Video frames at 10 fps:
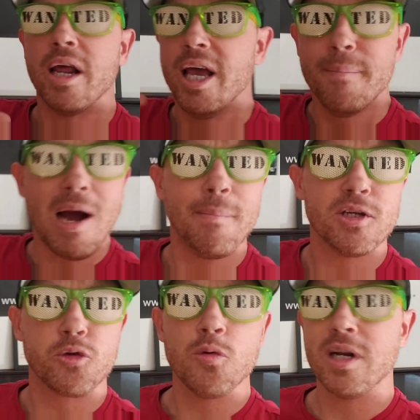It might be
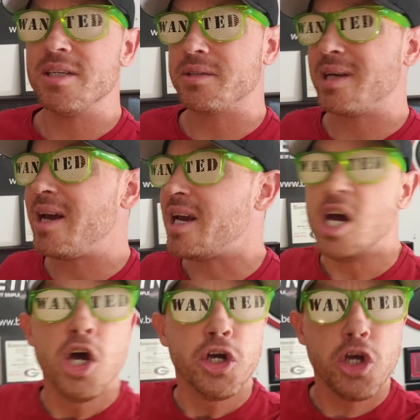true what they say.
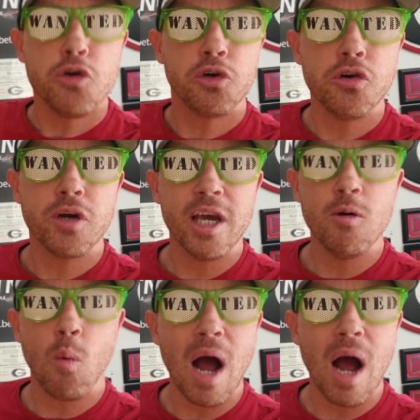You do get